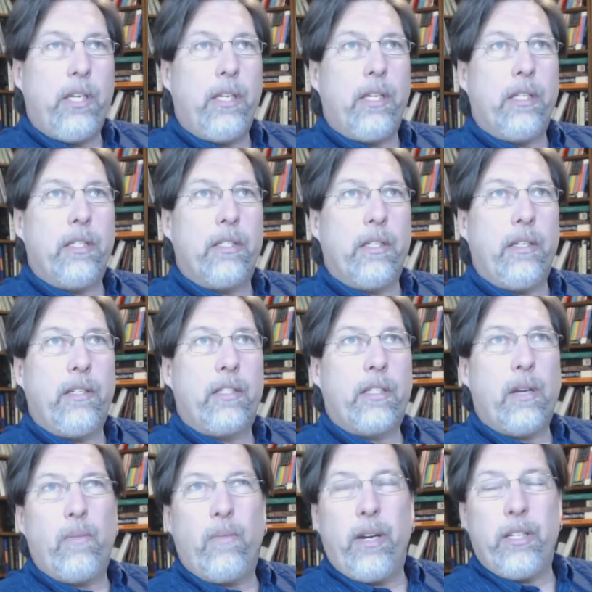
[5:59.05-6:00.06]
He is in
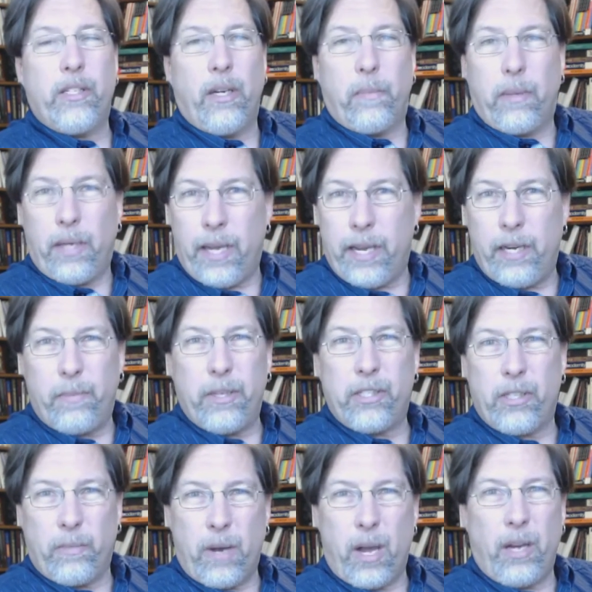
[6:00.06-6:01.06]
some ways an applied
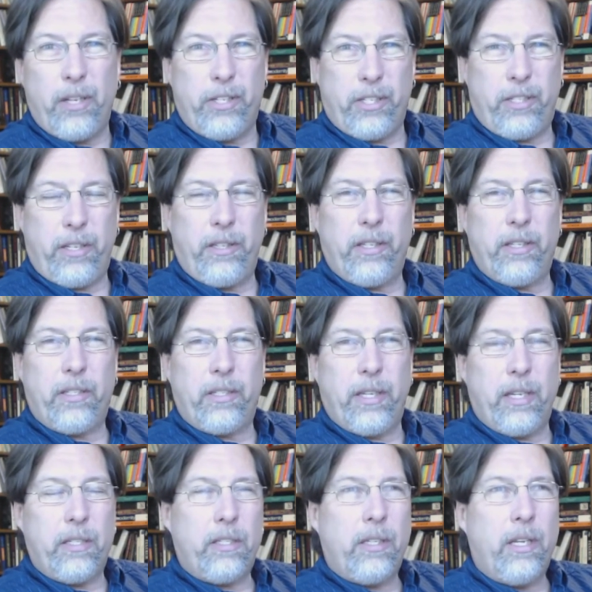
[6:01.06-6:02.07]
epistemologist in this
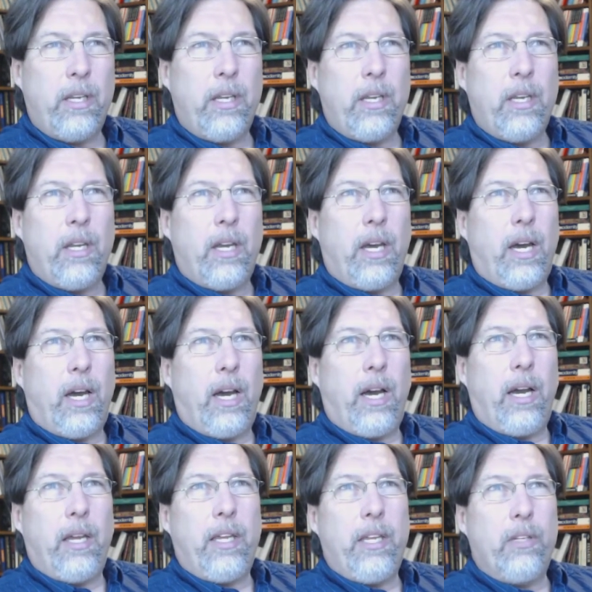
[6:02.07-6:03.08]
sense.
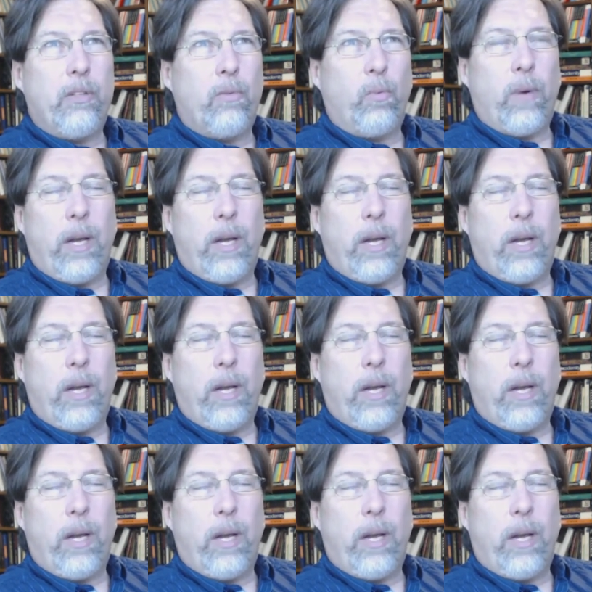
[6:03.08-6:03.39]
He's